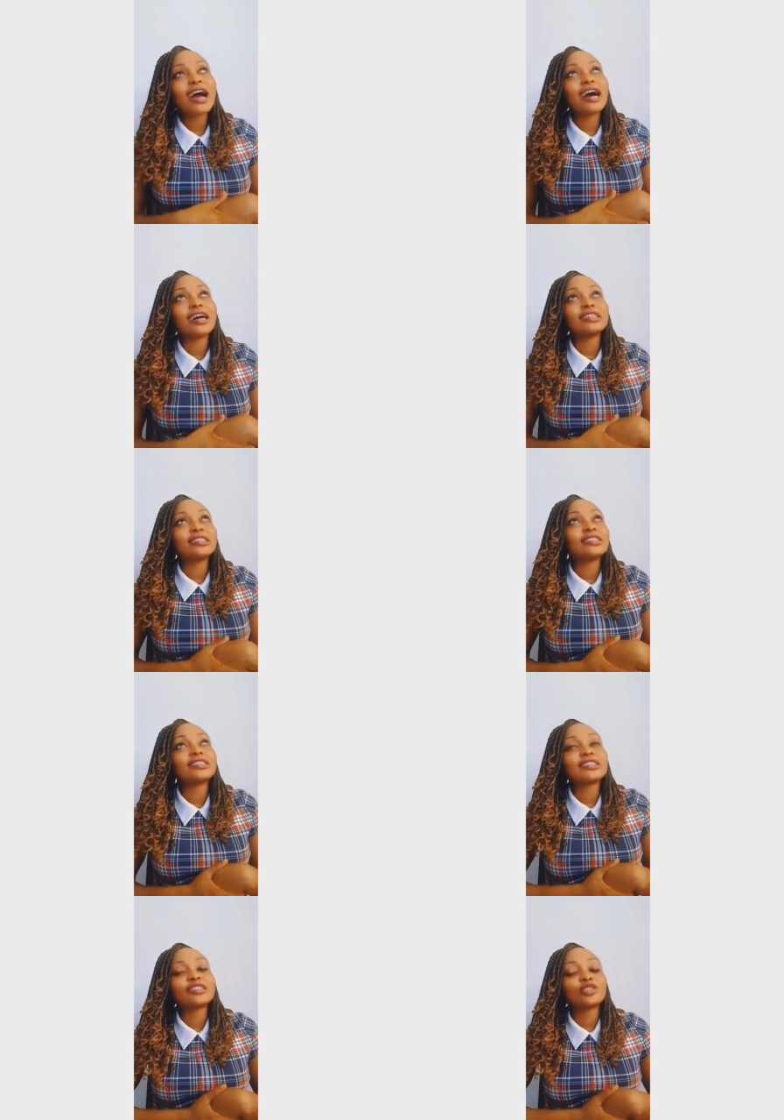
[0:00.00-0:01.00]
and
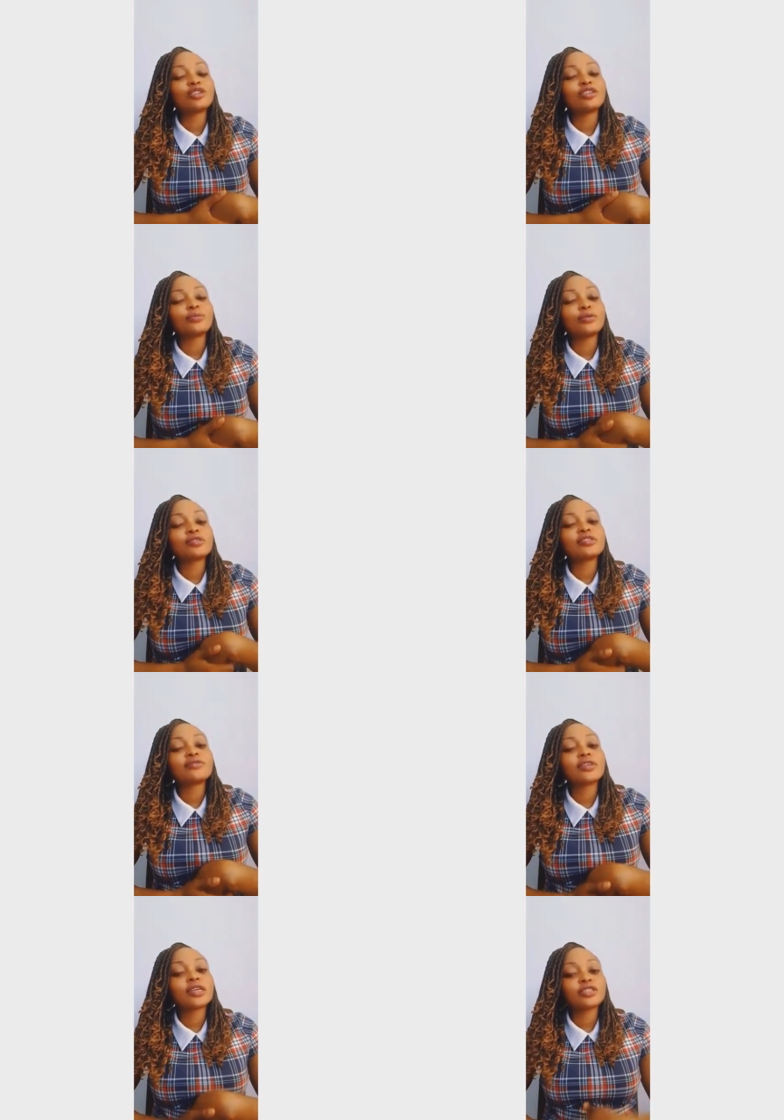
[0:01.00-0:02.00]
turn on the post
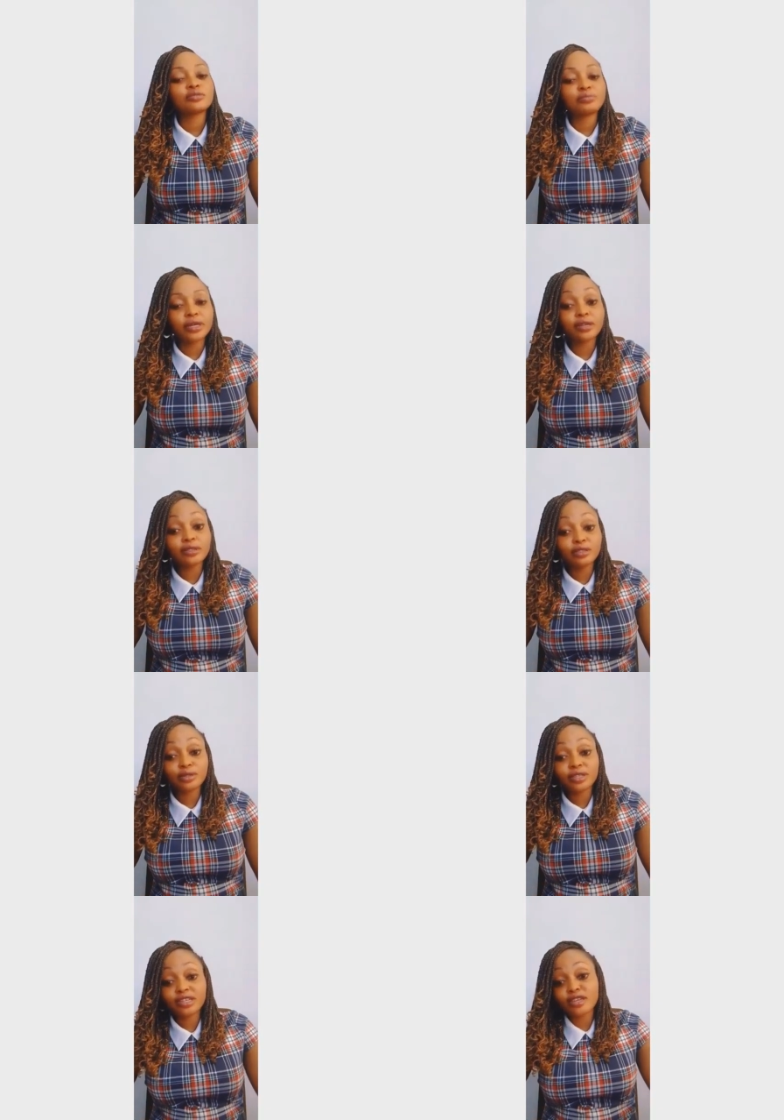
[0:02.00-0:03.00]
notification bell so
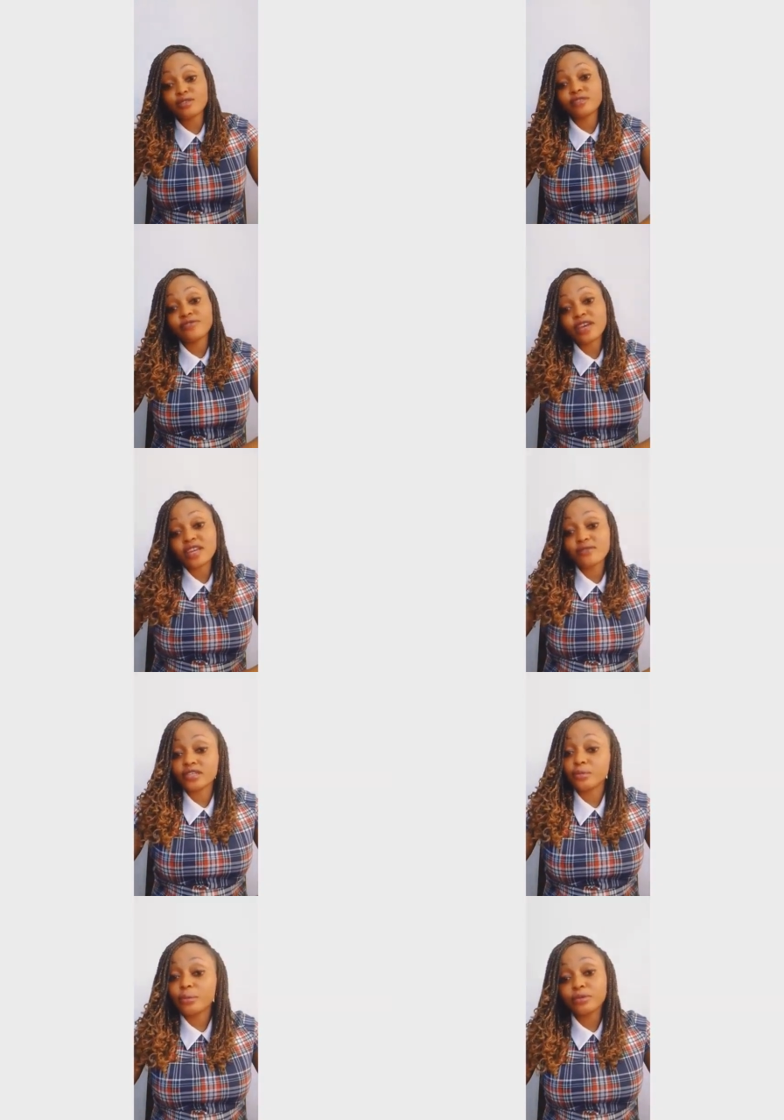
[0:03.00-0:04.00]
you can get notified every time I